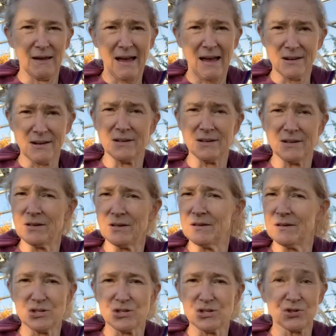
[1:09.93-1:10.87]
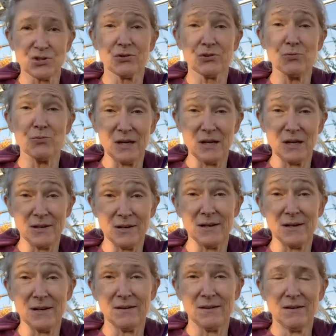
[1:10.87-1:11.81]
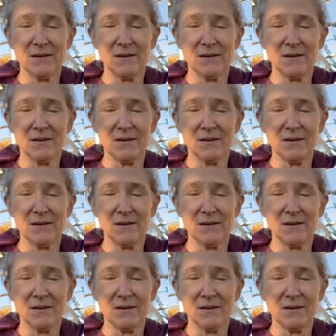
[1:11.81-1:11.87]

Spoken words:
add any additional humidity.